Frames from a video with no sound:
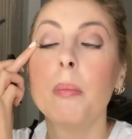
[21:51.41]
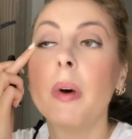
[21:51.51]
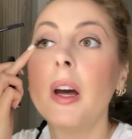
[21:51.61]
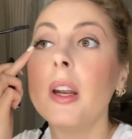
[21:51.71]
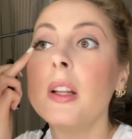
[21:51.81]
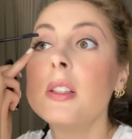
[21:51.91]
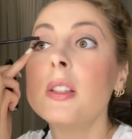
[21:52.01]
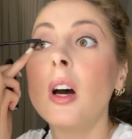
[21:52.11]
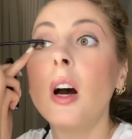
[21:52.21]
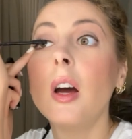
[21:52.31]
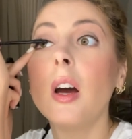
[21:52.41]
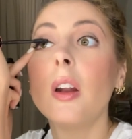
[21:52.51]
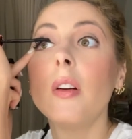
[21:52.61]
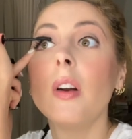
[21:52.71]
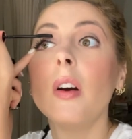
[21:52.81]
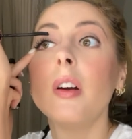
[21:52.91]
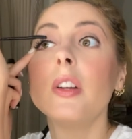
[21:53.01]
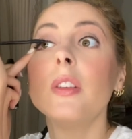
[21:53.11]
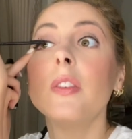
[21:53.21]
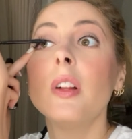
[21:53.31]
But it's not, I don't know, I
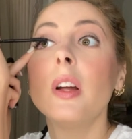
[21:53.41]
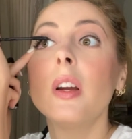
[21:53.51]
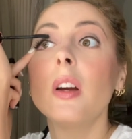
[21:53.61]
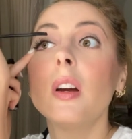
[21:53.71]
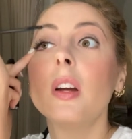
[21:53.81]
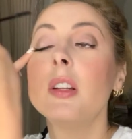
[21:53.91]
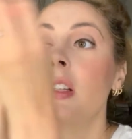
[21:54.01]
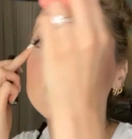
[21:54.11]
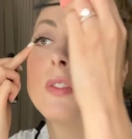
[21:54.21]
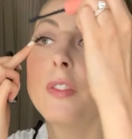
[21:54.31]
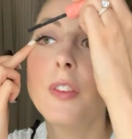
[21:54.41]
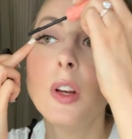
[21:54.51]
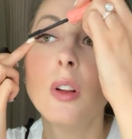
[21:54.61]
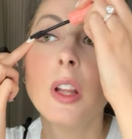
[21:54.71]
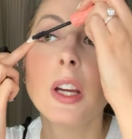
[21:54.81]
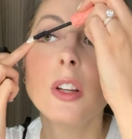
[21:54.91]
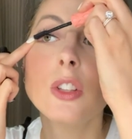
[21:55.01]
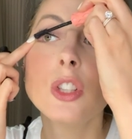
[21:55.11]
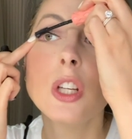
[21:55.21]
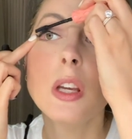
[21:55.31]
just feel like it doesn't feel like
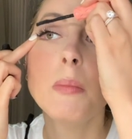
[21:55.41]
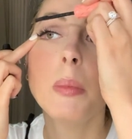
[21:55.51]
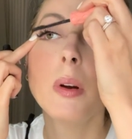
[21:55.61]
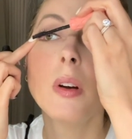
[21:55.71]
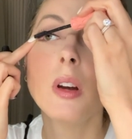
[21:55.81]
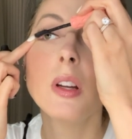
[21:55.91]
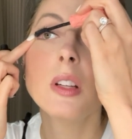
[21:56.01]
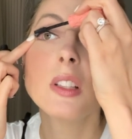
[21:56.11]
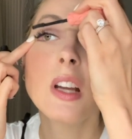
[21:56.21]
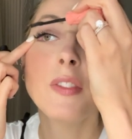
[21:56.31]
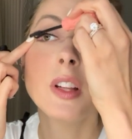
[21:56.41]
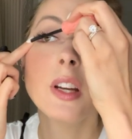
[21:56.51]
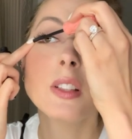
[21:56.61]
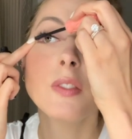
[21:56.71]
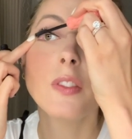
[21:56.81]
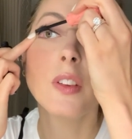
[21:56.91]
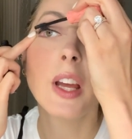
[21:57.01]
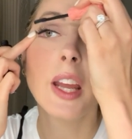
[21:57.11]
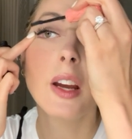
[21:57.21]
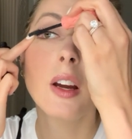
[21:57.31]
cheap. It definitely doesn't
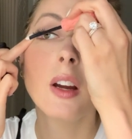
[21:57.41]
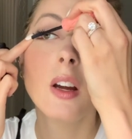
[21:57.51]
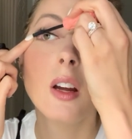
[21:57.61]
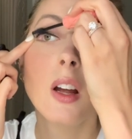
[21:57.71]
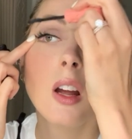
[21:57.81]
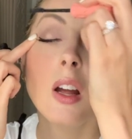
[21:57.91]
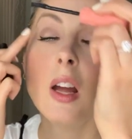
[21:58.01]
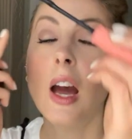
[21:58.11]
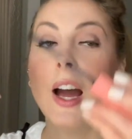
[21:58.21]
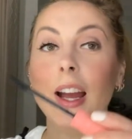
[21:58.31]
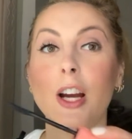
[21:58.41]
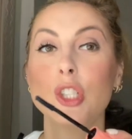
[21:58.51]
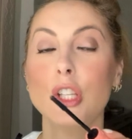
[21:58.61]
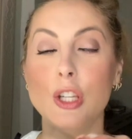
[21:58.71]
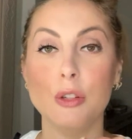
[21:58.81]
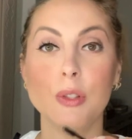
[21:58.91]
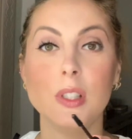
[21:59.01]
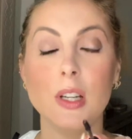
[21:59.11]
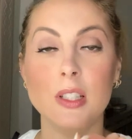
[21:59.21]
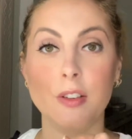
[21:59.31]
flake. I actually
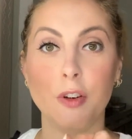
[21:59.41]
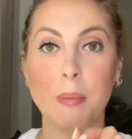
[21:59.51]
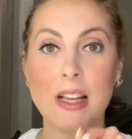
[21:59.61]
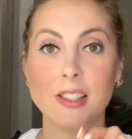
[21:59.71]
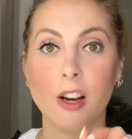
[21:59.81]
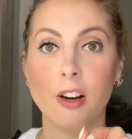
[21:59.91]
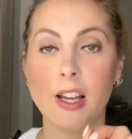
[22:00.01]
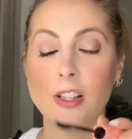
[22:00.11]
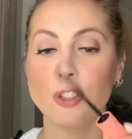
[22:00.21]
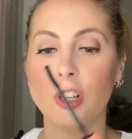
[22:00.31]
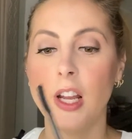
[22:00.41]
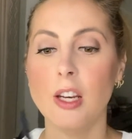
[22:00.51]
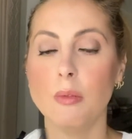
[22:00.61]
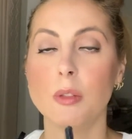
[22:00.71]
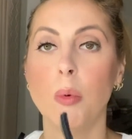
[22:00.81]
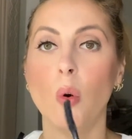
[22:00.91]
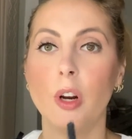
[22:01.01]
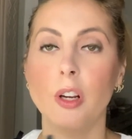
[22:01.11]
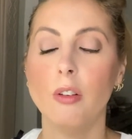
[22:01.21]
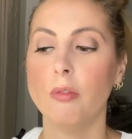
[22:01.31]
used a different mascara yesterday and it was
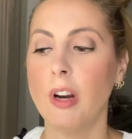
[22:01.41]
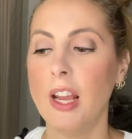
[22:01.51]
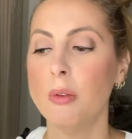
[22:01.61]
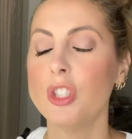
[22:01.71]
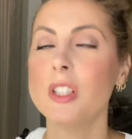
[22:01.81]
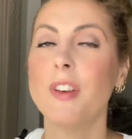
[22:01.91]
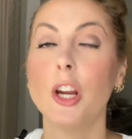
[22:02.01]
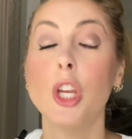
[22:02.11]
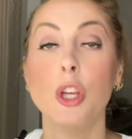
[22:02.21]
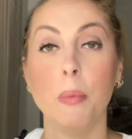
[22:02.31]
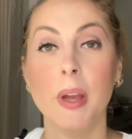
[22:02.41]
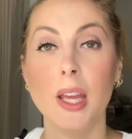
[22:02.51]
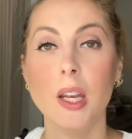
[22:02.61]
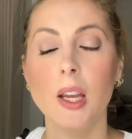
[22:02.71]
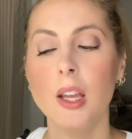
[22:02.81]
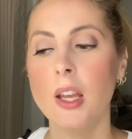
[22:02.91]
pouring rain. It was just very humid.